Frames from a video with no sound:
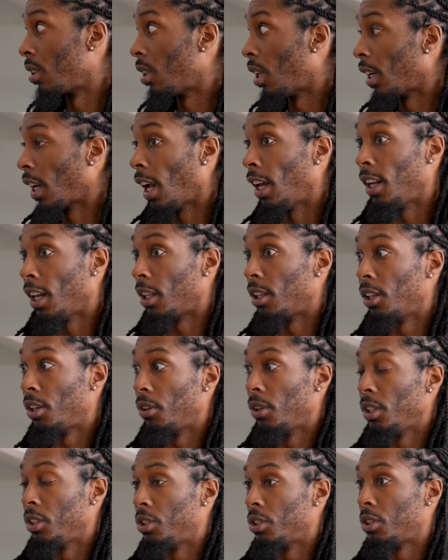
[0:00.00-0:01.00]
Like, and I
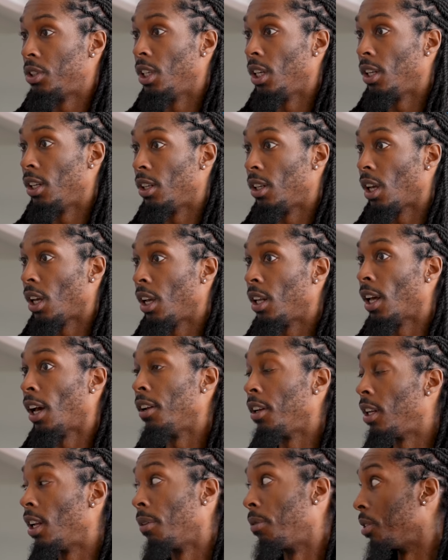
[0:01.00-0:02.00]
literally just did it, and I
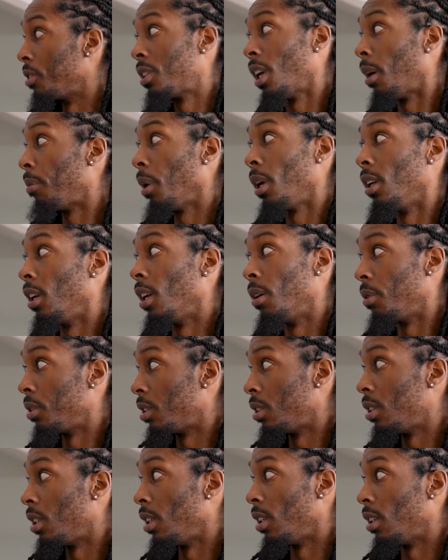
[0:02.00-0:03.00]
never stopped painting ever
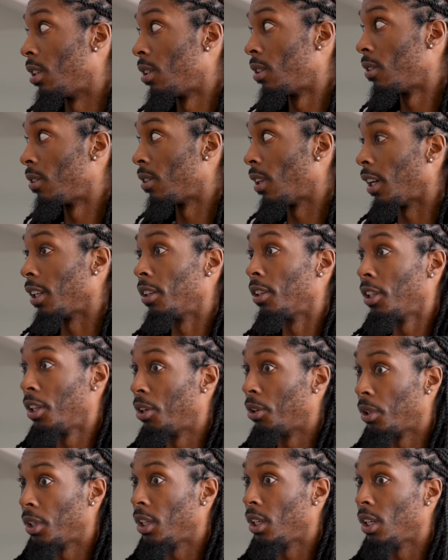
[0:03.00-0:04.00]
since then. Mm-hmm. Like,
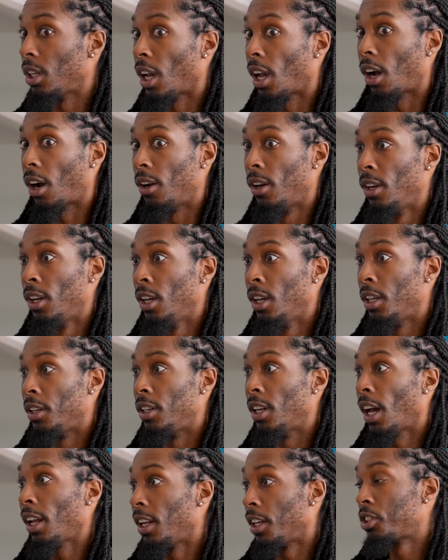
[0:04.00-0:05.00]
literally,
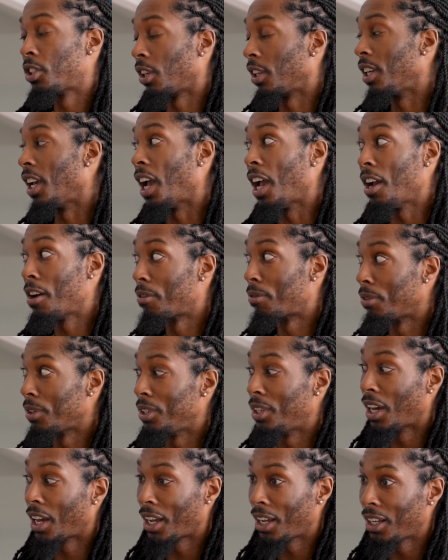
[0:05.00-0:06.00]
not necessarily every
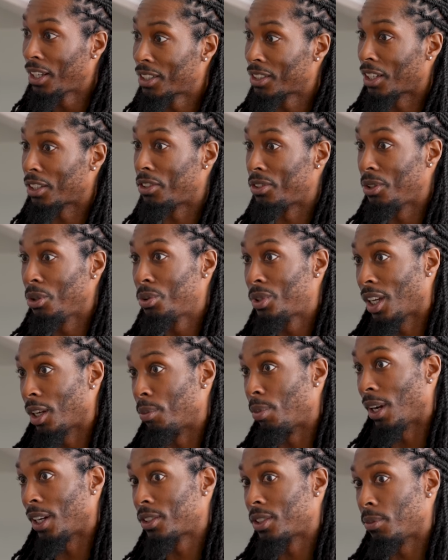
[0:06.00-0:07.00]
day because I do
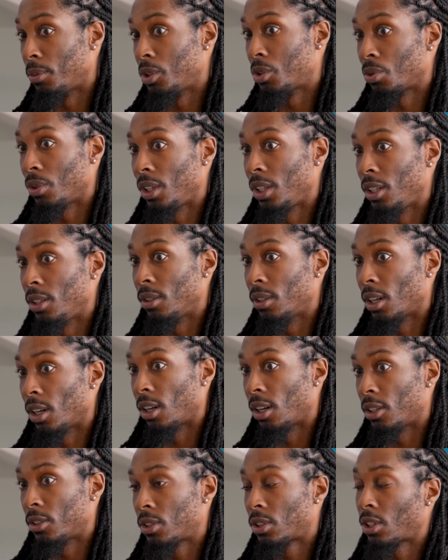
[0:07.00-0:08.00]
take breaks in between
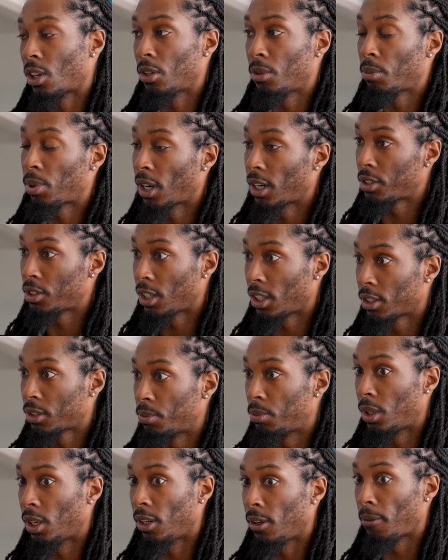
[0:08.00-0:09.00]
uh, certain projects,
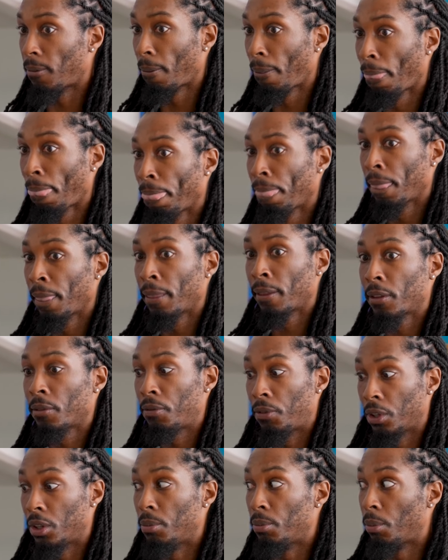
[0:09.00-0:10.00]
but
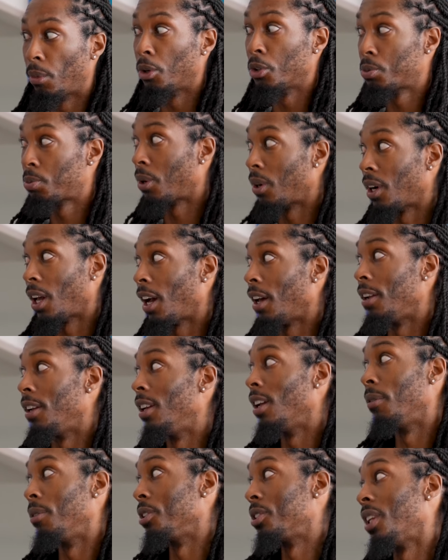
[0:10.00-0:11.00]
for the most part, I
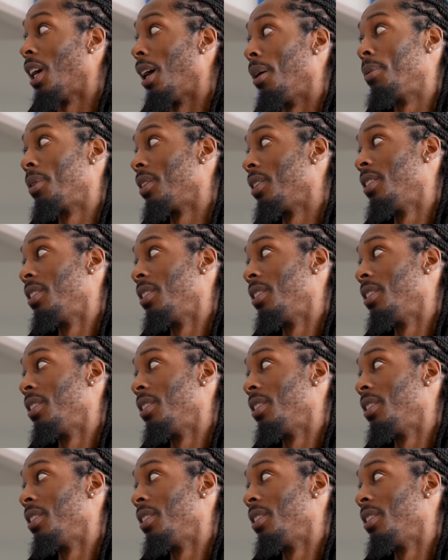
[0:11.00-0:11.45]
never stopped.